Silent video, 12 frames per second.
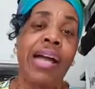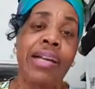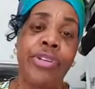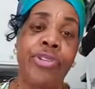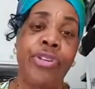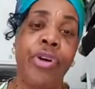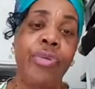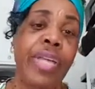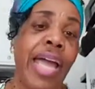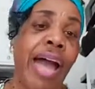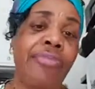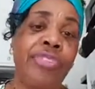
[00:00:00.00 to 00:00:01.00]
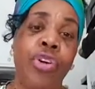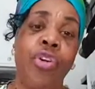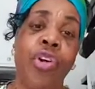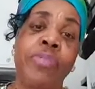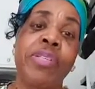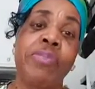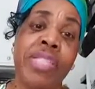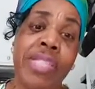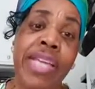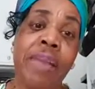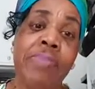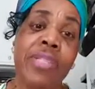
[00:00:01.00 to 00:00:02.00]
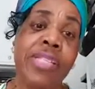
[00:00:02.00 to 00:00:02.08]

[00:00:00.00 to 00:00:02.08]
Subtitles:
they have to go up some steps.